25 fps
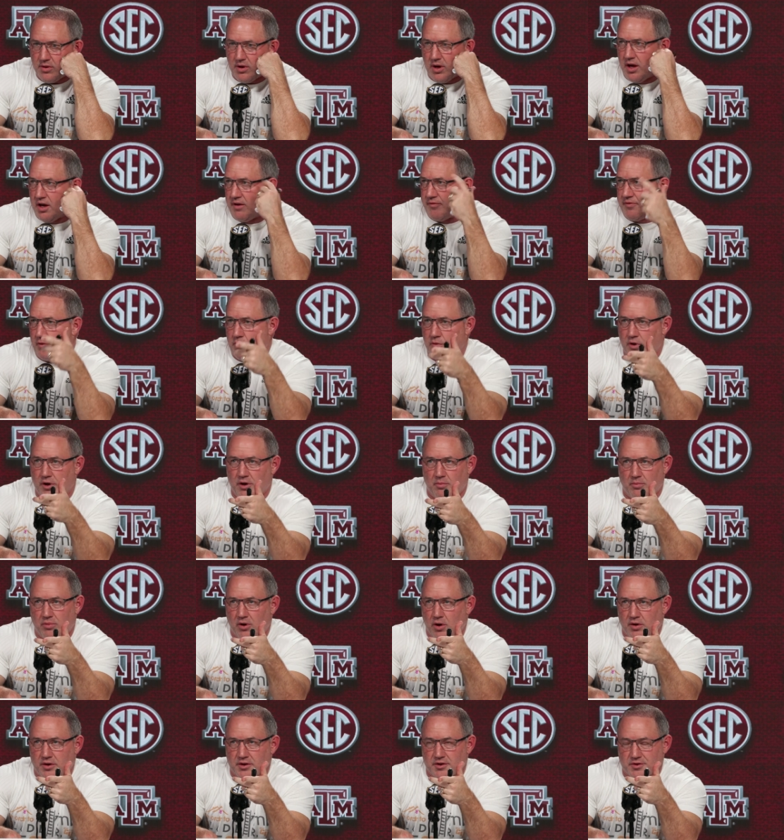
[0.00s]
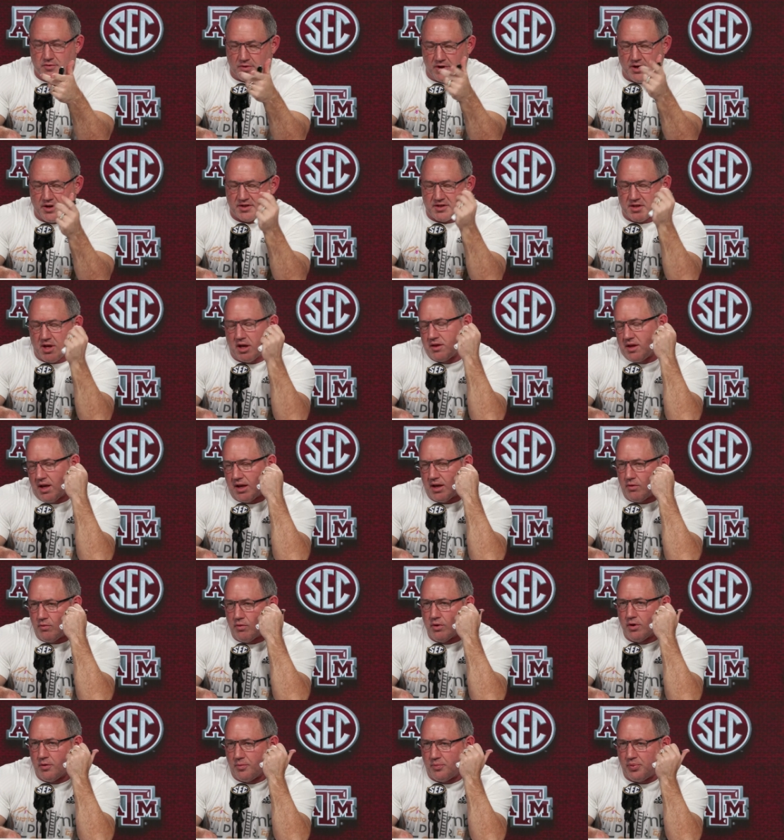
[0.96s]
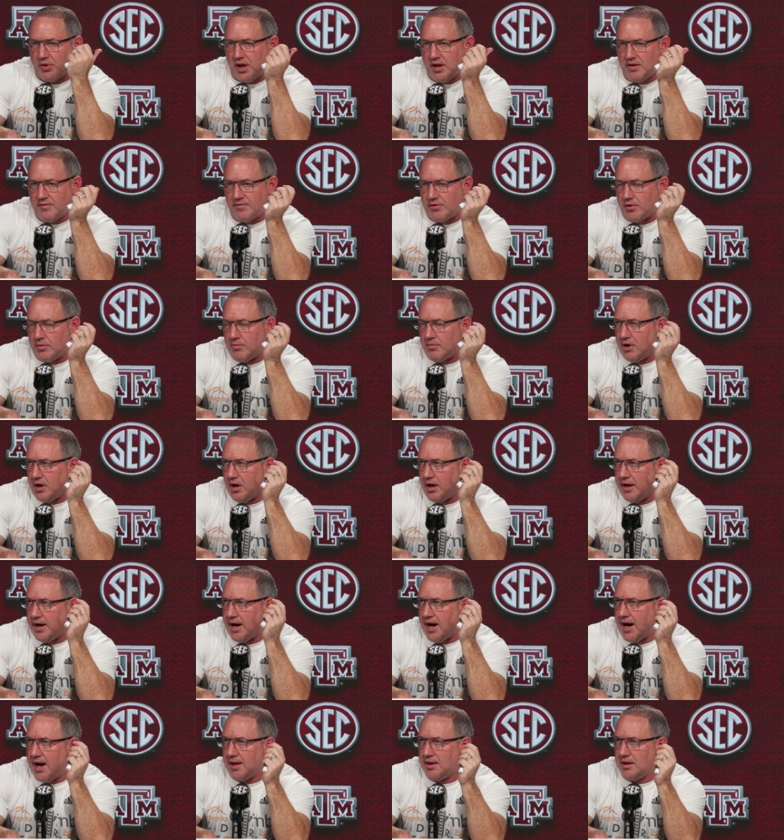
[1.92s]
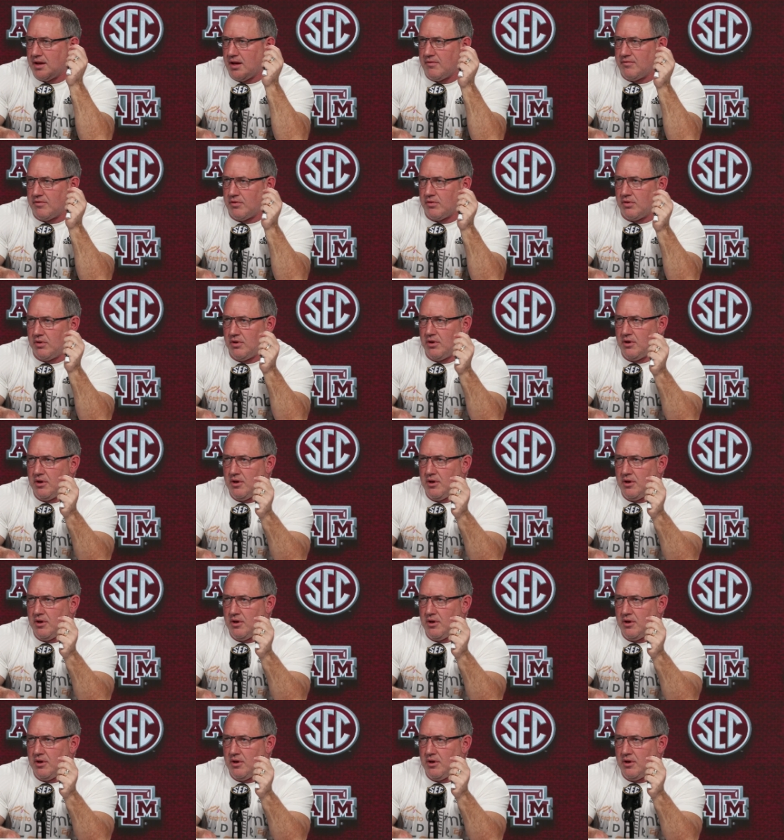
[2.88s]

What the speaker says: And if he wouldn't have broke his wrist, I think he would have played football at a high level.